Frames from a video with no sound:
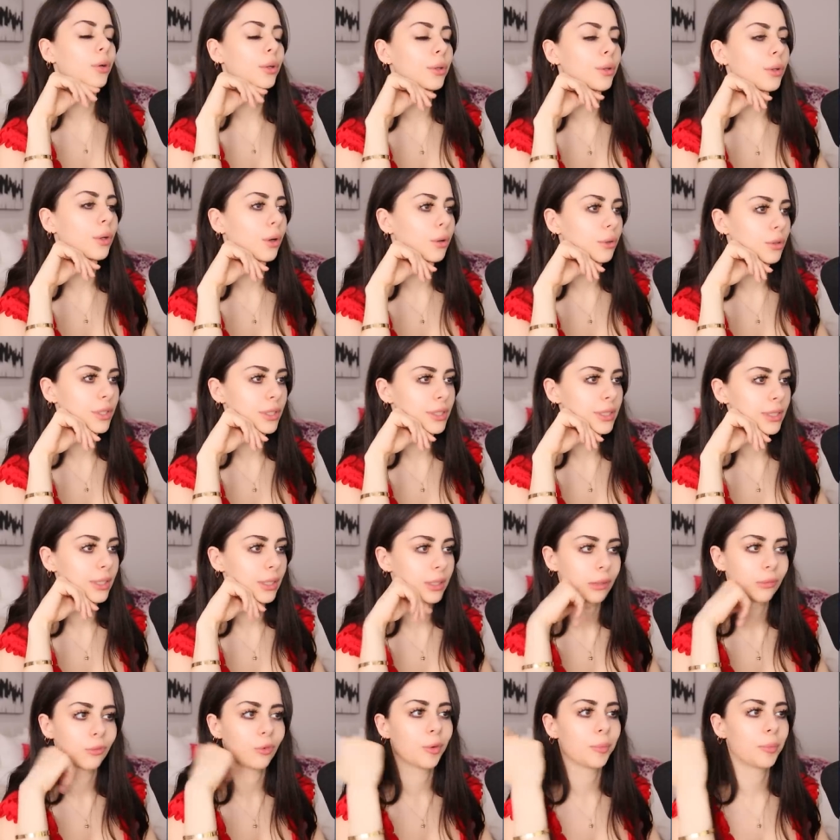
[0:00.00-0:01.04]
you know, just
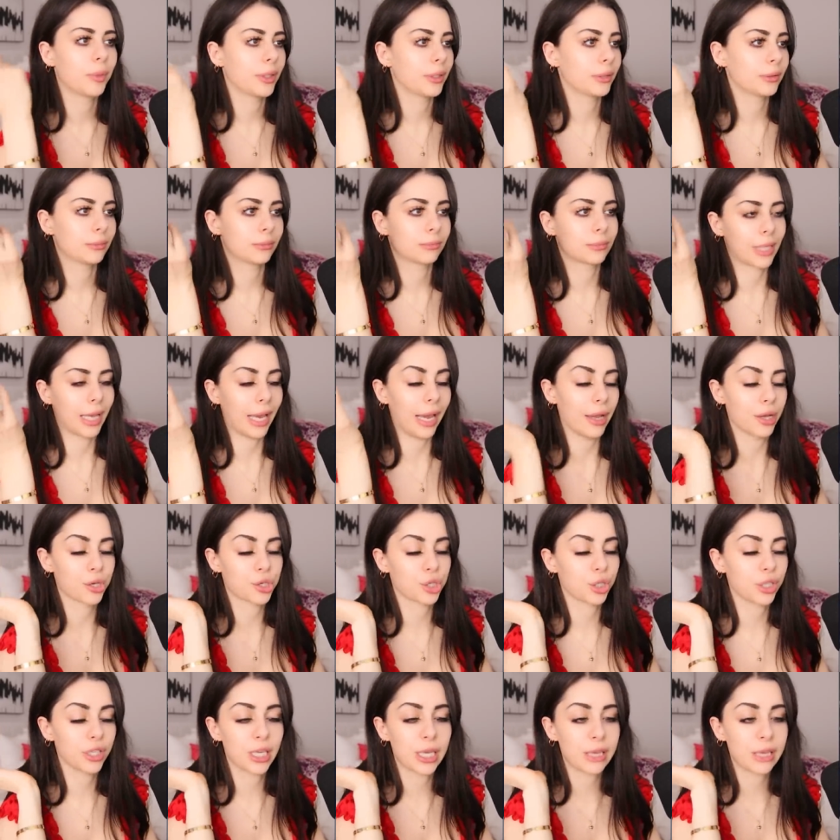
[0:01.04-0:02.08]
a woman casually